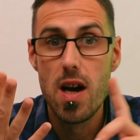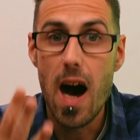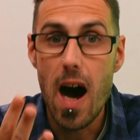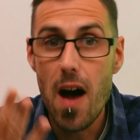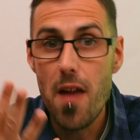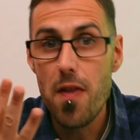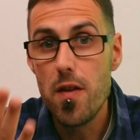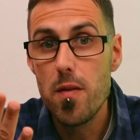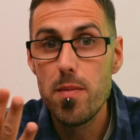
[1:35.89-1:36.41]

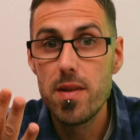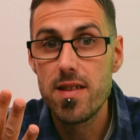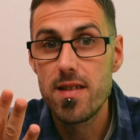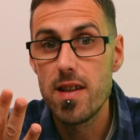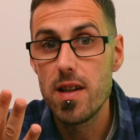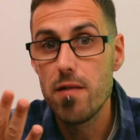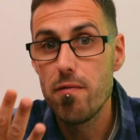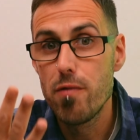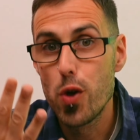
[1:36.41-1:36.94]
and the
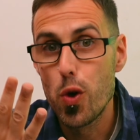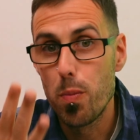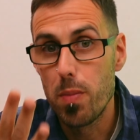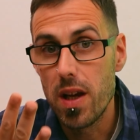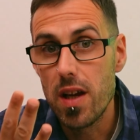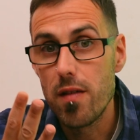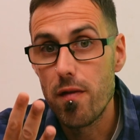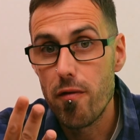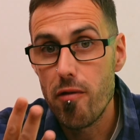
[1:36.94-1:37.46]
material
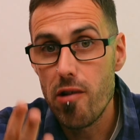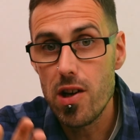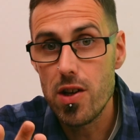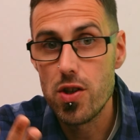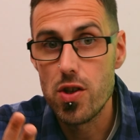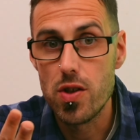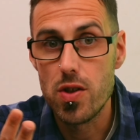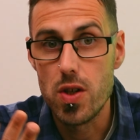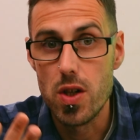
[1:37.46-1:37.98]
being
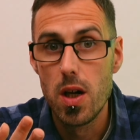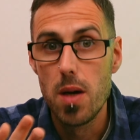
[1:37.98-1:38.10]
fractured,